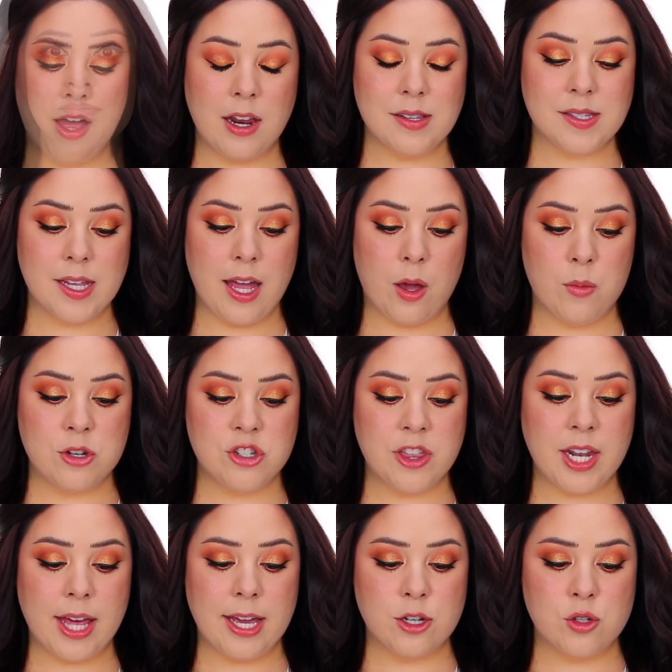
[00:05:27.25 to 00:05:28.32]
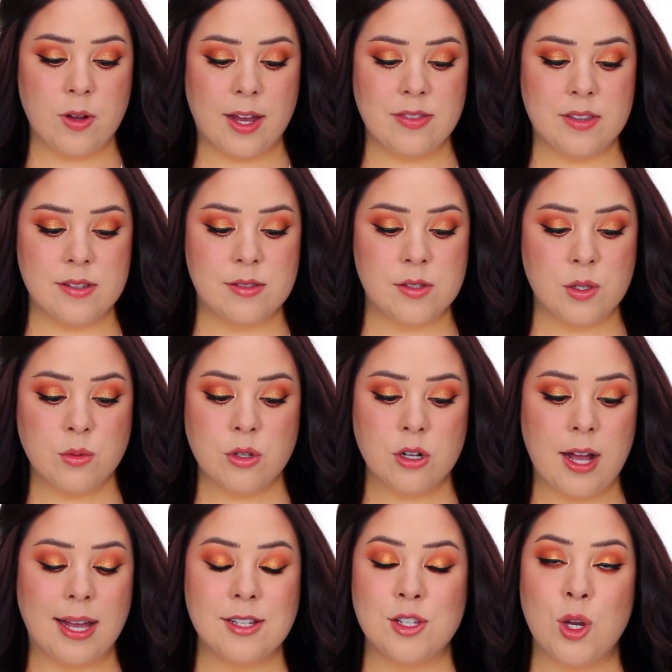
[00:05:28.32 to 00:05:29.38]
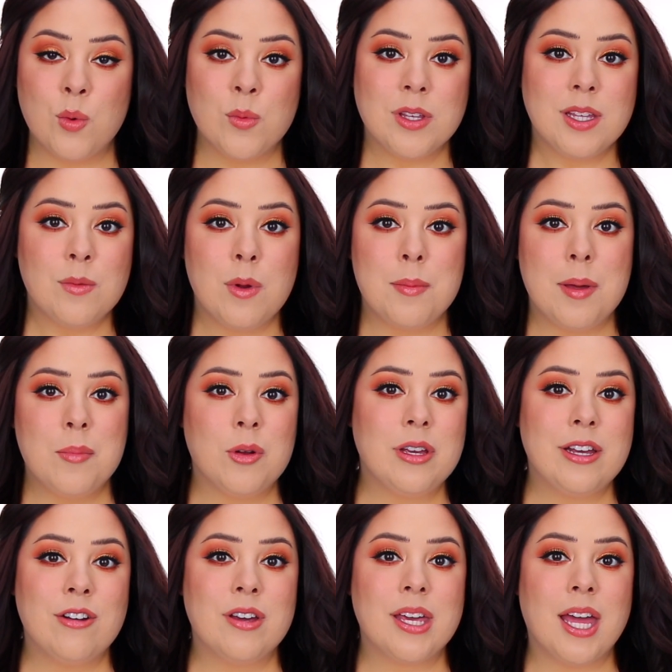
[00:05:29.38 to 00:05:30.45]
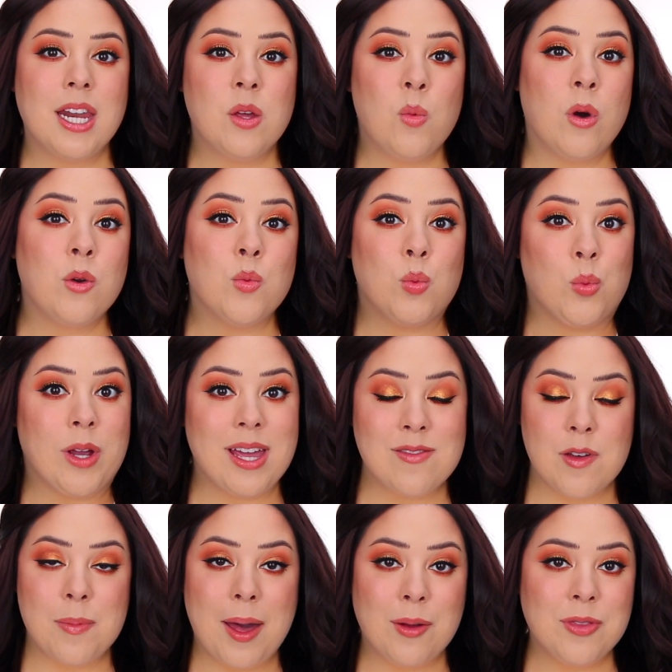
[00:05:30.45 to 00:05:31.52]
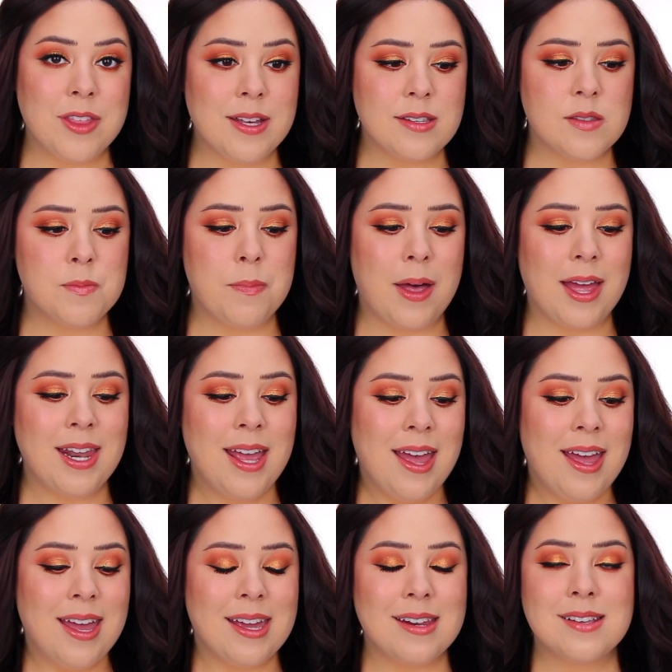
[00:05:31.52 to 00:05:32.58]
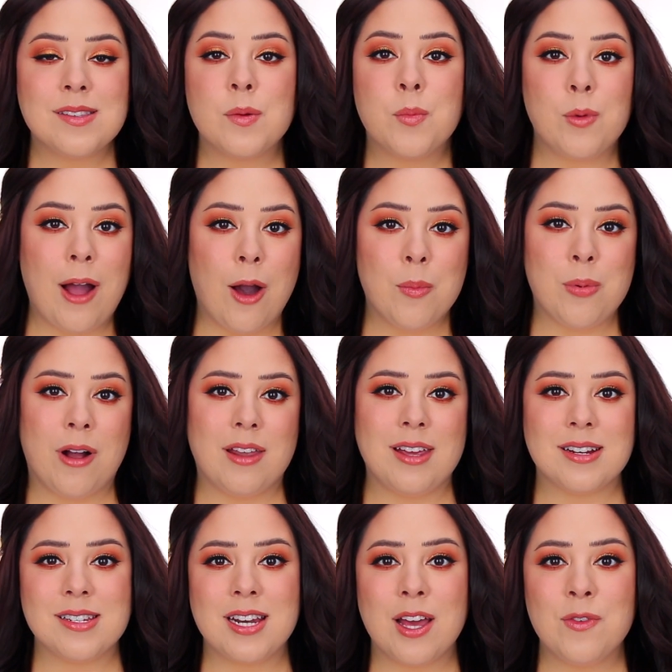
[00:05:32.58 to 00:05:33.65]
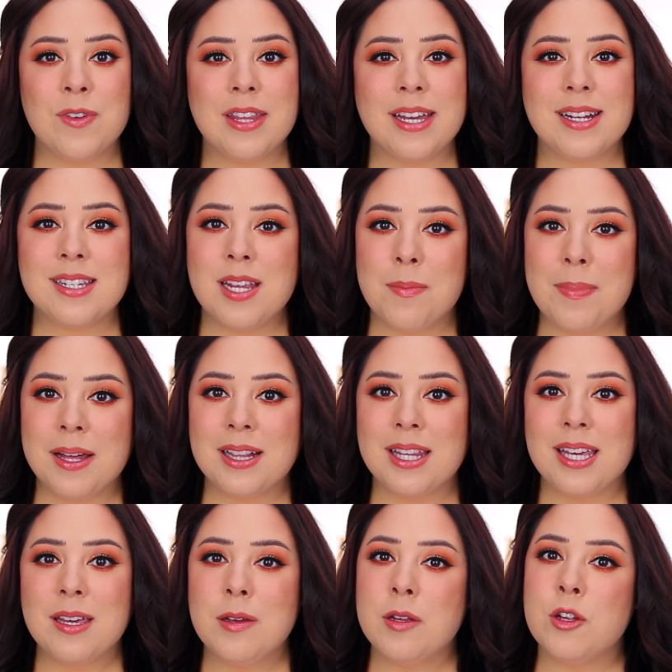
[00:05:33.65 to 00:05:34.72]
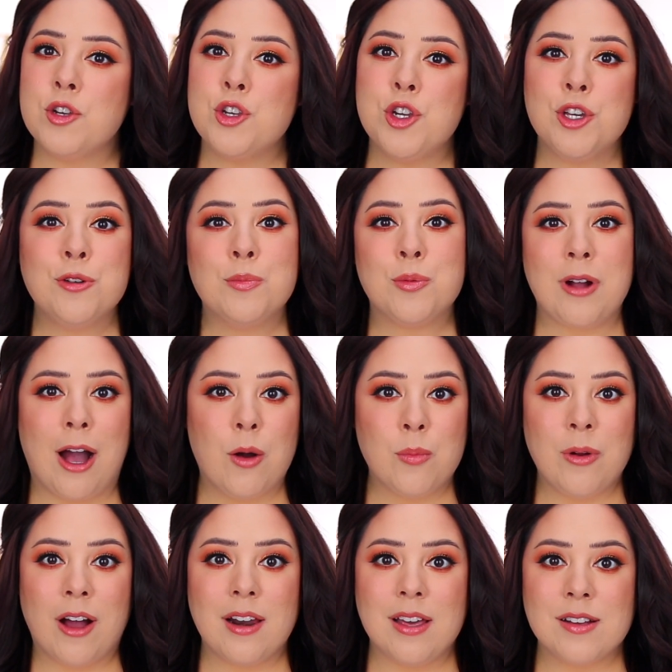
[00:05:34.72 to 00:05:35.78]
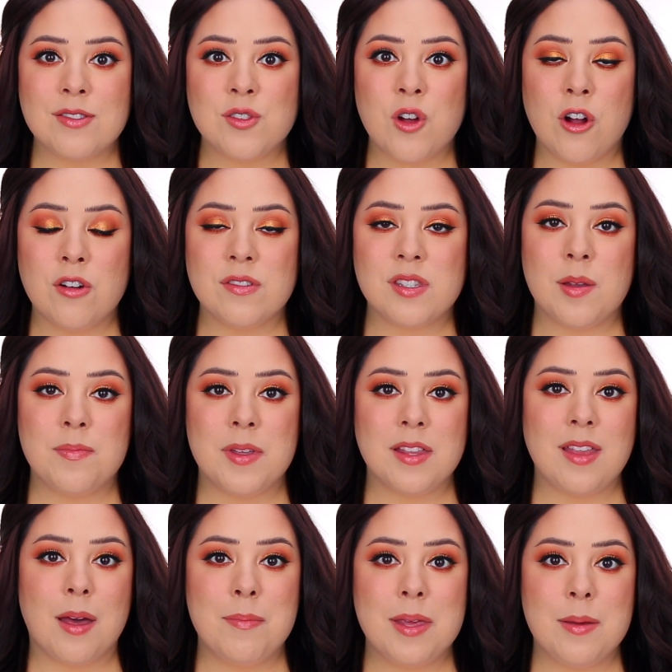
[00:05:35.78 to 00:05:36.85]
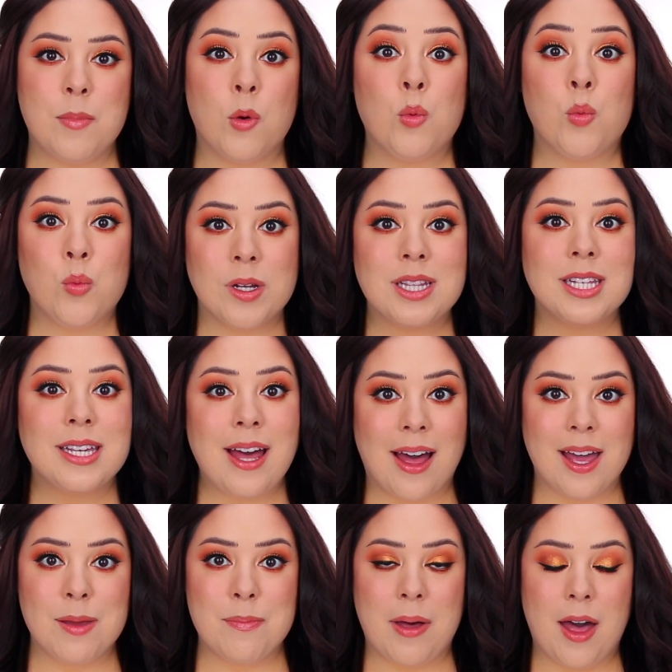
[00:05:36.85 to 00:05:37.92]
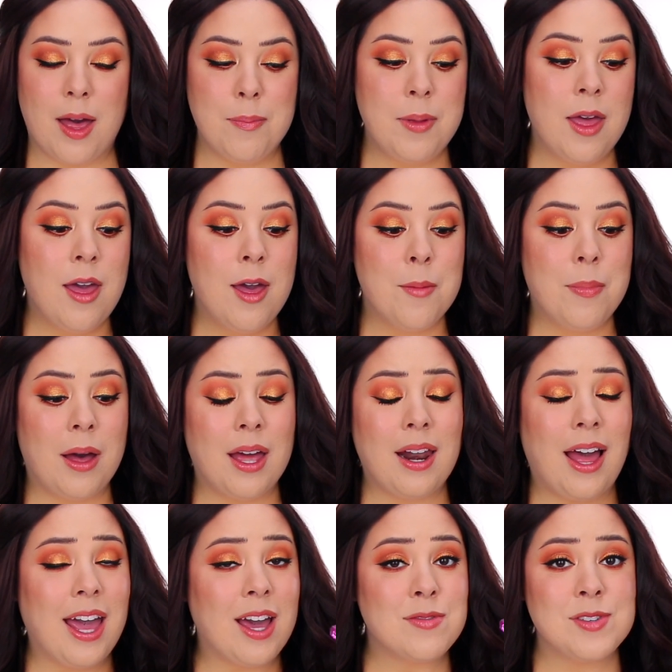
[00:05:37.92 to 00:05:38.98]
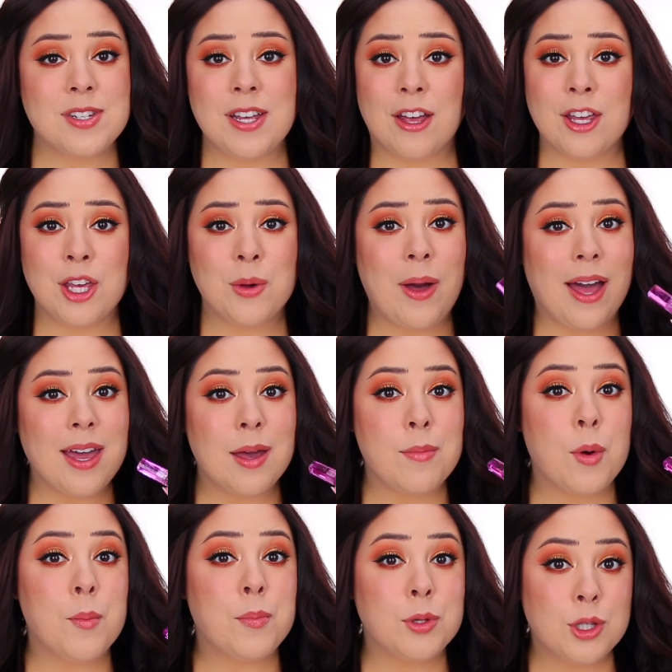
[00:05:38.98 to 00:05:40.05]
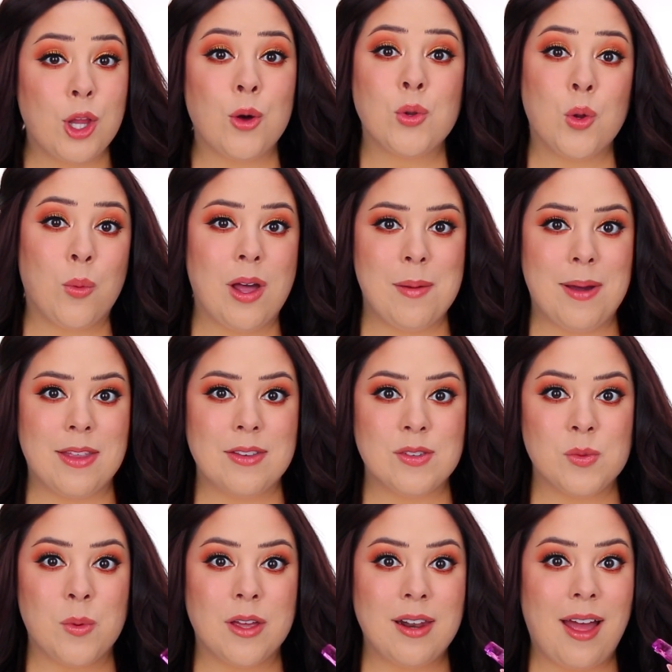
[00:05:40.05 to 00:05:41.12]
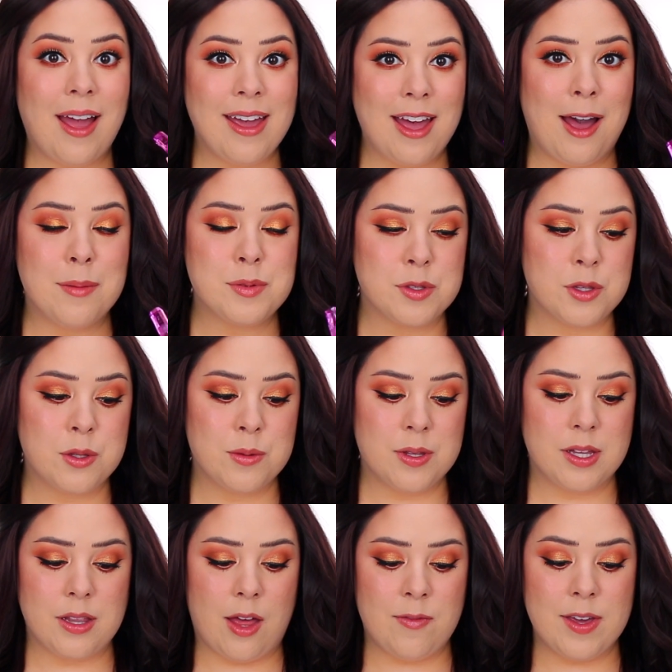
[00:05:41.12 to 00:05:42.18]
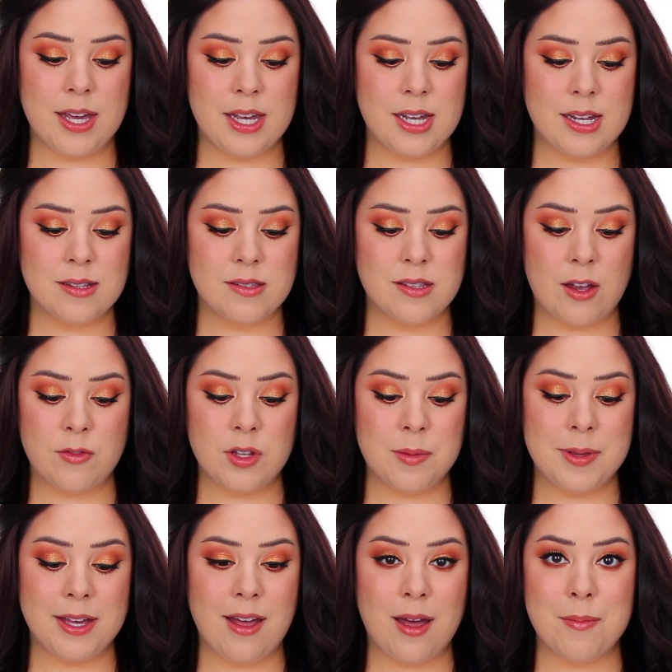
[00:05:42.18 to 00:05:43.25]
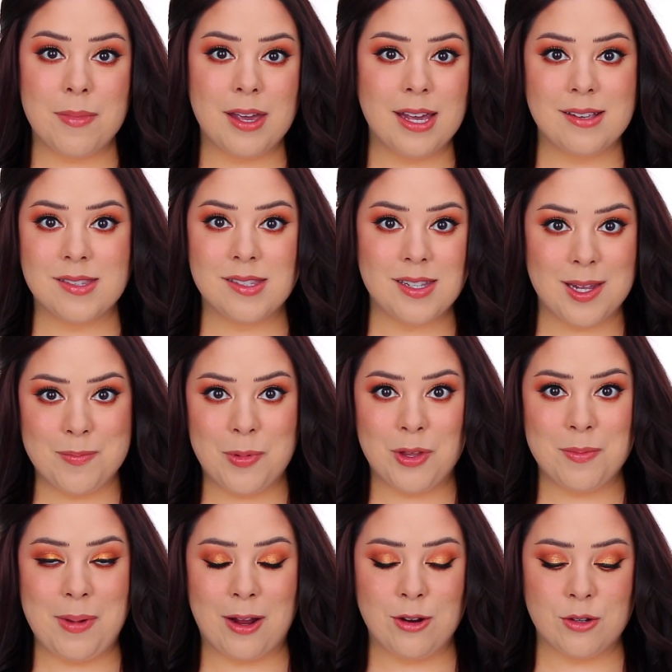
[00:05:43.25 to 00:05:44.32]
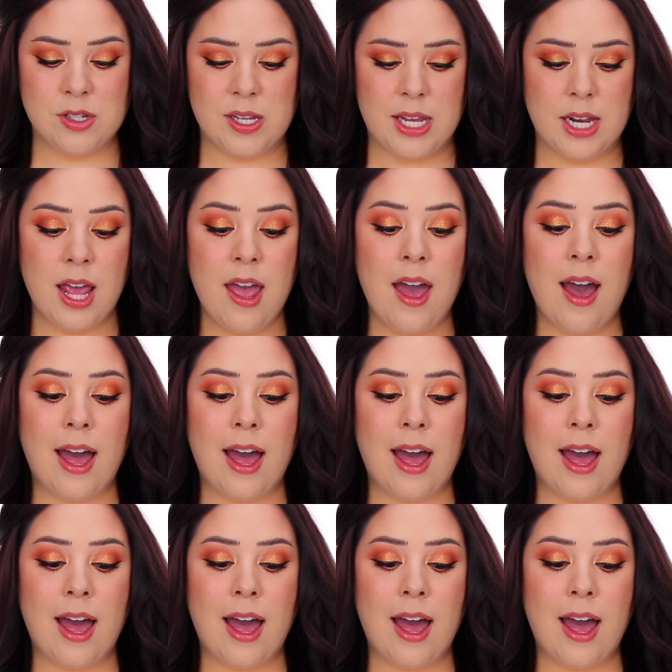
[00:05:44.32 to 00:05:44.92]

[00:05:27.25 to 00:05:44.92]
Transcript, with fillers: Honestly, I wish that I had tried this sooner. I don't really remember hearing anyone rave about this, but it is a brow product, and I feel like typically new brow products aren't something that people really hype up, but I have to tell you, I am blown away by this one. I absolutely love it. It's definitely become a staple in my routine.